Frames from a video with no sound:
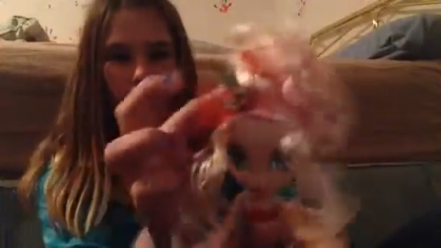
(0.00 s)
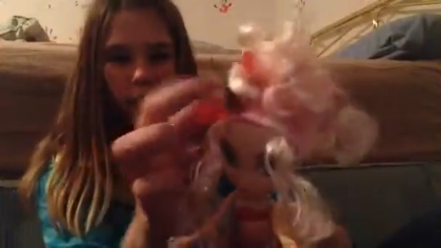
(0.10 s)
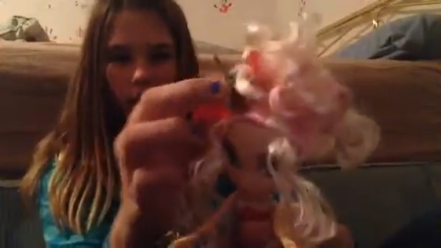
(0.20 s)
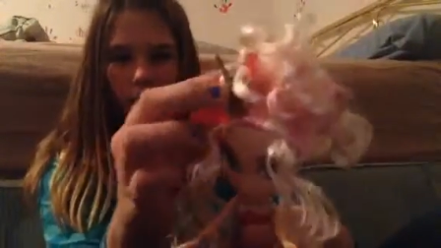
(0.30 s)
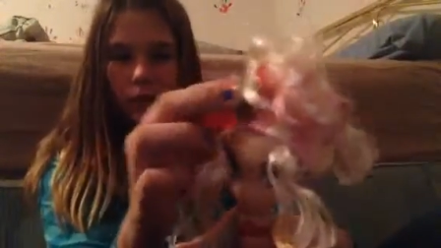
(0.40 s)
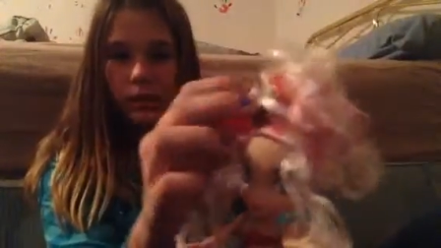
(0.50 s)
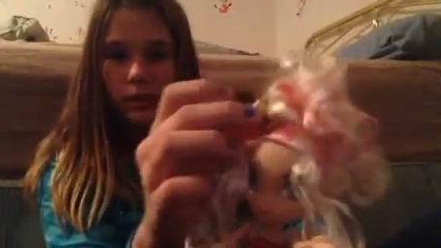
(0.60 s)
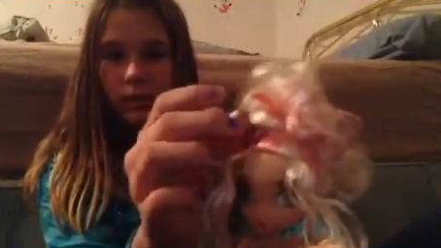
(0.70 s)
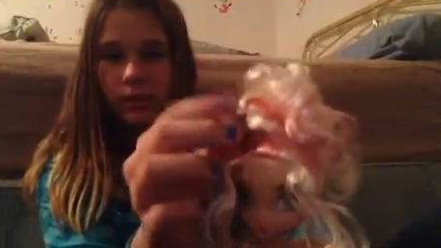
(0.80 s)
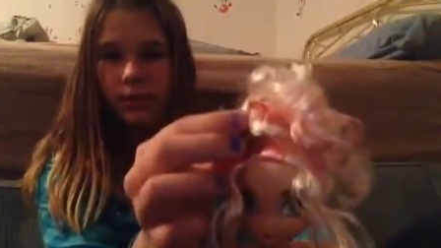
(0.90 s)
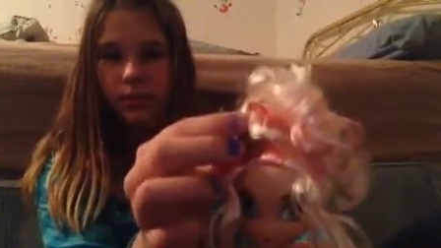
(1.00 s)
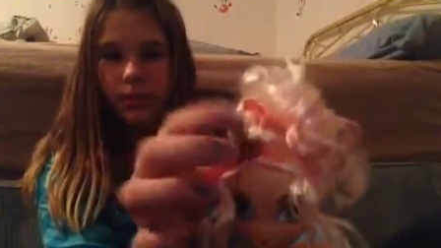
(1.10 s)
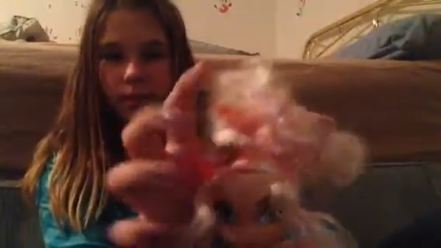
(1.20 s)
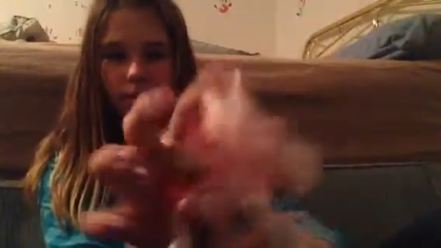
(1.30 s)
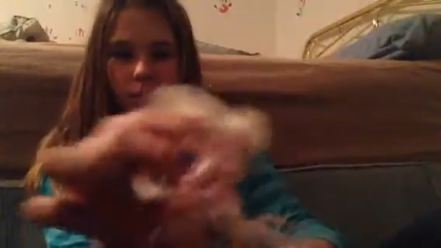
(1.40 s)
And this has never
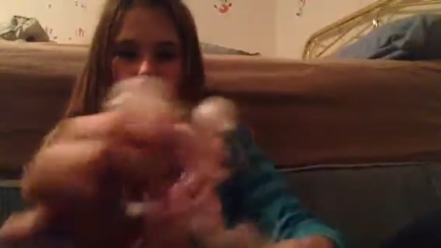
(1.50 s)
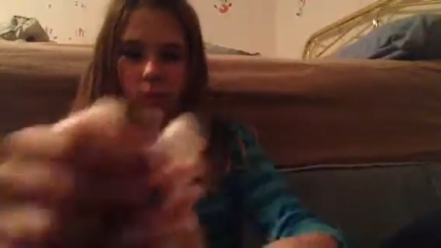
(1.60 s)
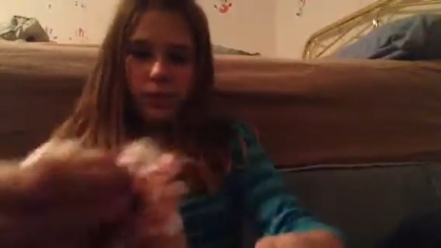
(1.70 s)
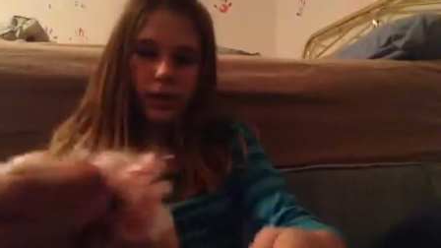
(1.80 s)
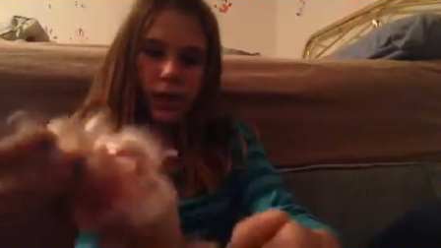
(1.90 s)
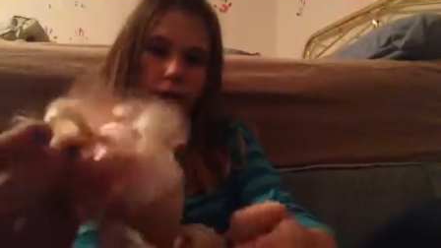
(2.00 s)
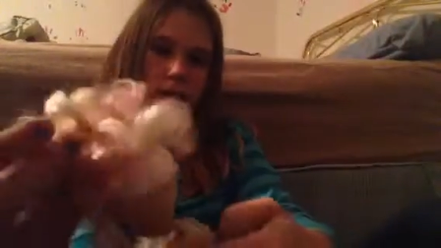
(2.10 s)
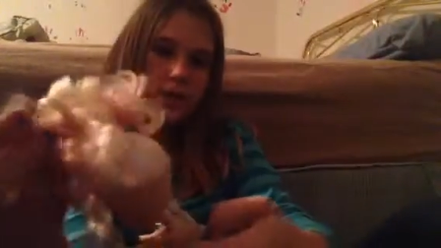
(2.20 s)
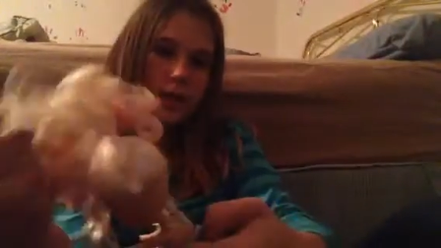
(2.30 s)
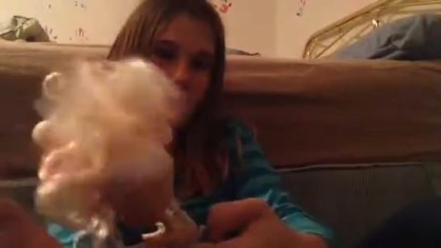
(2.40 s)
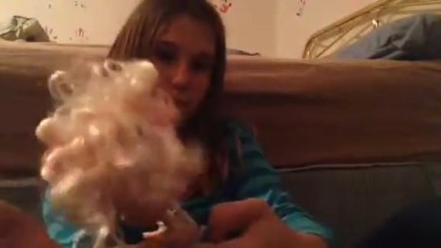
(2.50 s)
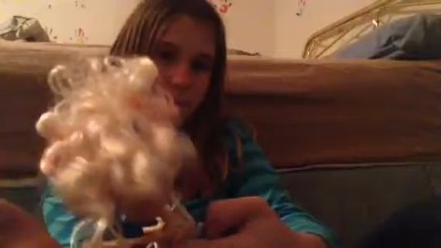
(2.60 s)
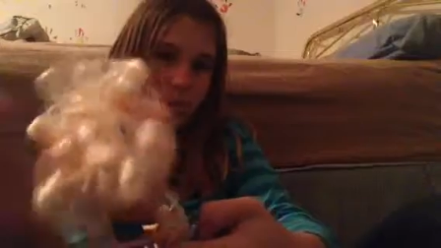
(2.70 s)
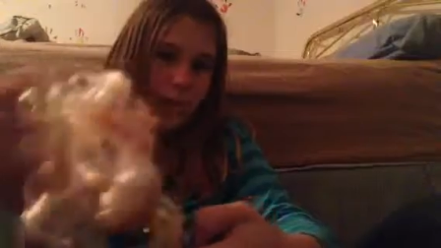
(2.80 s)
been removed. Her hair has never been